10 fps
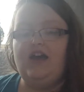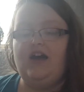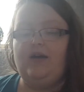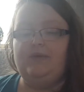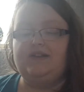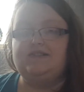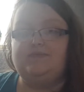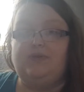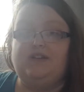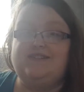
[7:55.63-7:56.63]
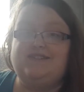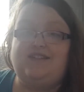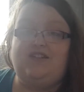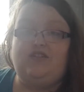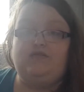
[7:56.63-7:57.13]
but
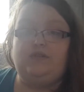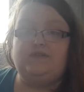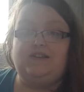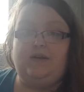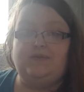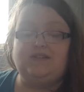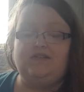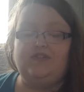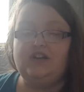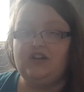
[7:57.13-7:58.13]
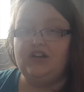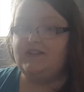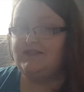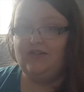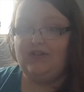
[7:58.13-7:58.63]
instead of using apple cider vinegar
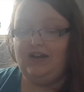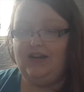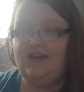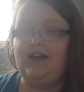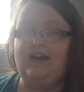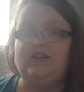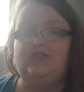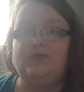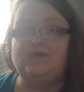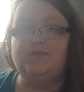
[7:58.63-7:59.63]
because it's not ready yet, I use